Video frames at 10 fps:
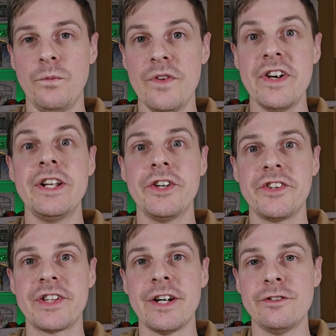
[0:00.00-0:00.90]
within
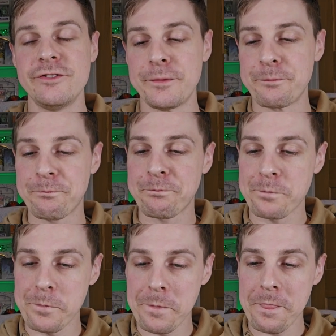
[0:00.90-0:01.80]
herself.
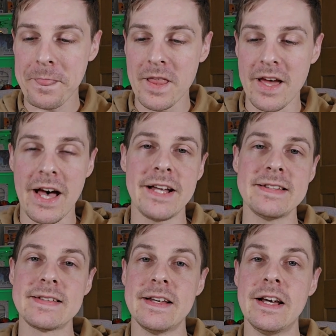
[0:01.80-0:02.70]

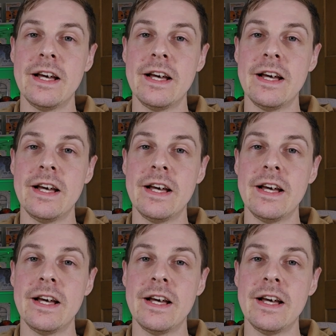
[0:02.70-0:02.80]
And